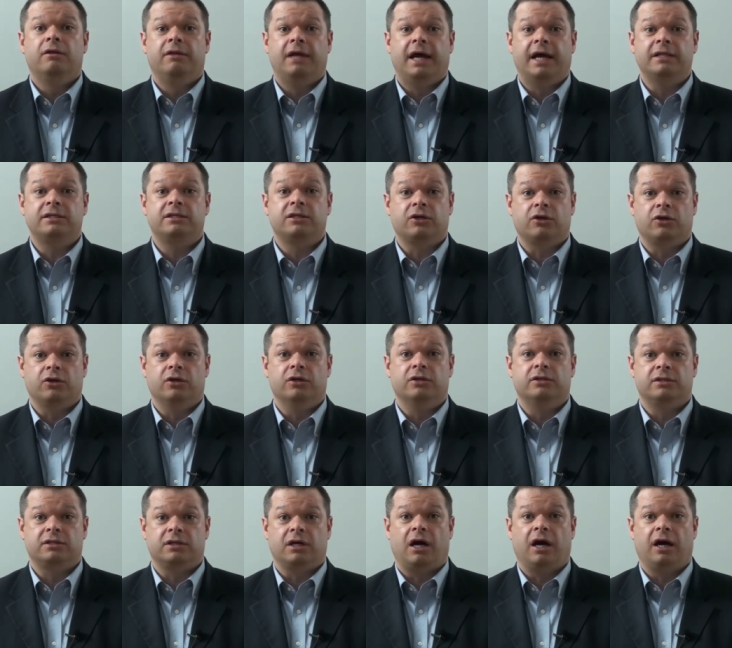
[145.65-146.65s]
That's a
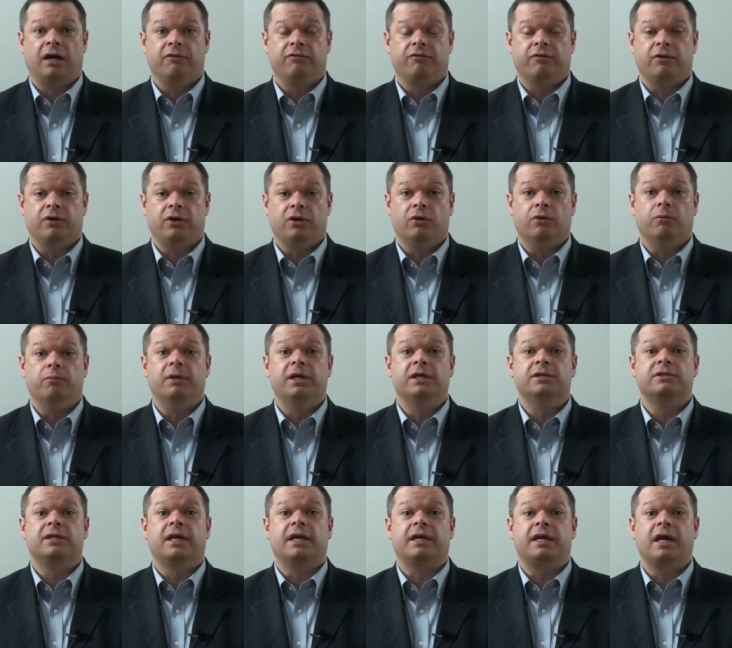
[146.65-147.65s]
good sign for you. It
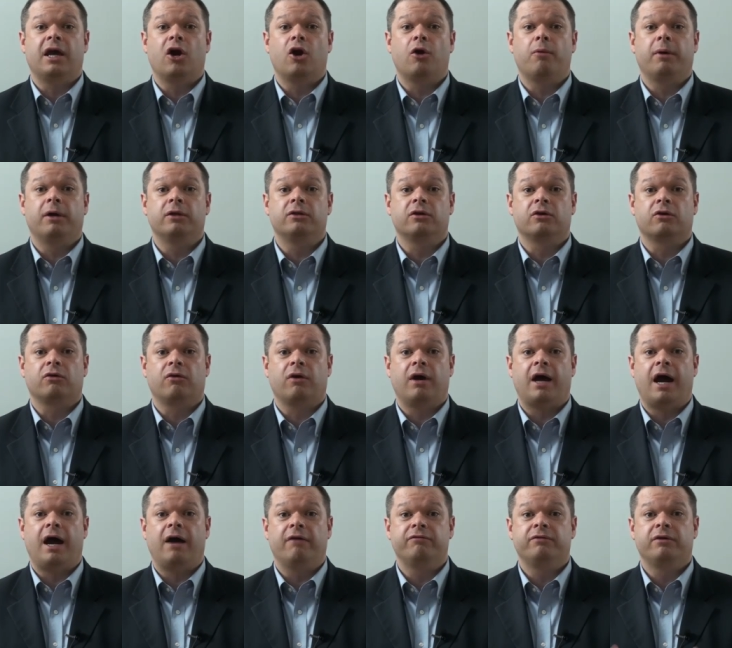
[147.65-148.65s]
means they care about their
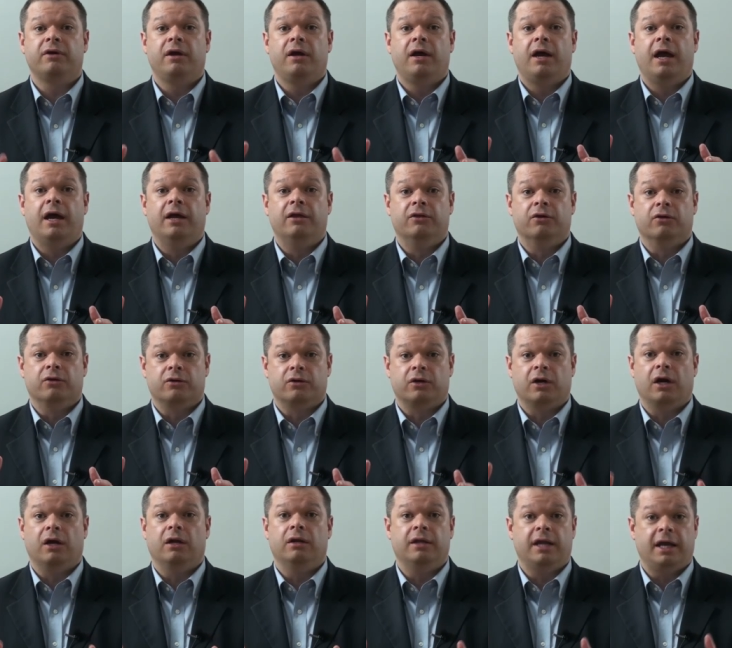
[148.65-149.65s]
craft and
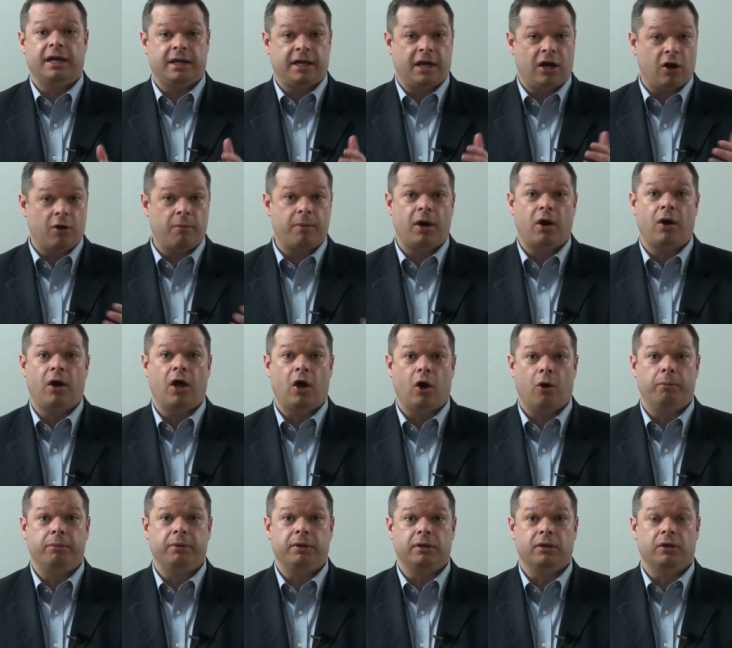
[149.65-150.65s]
they care about
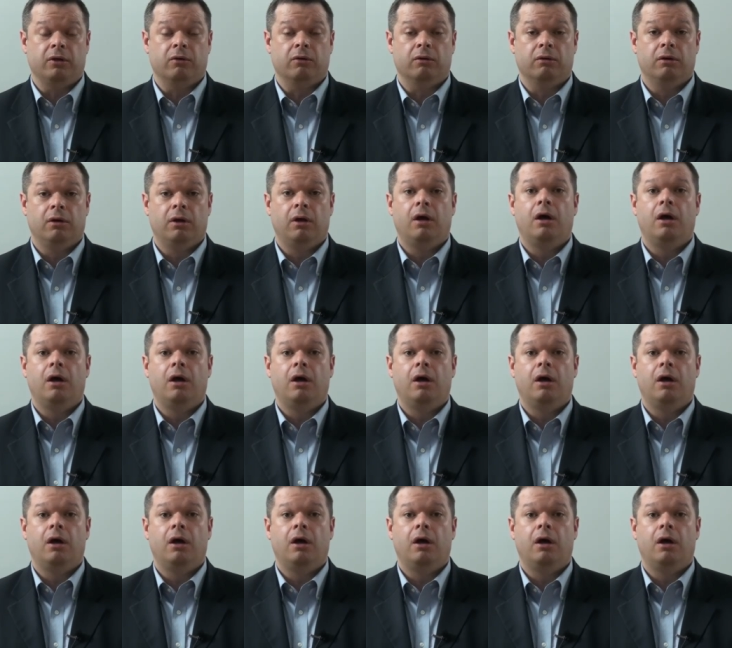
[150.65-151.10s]
helping you.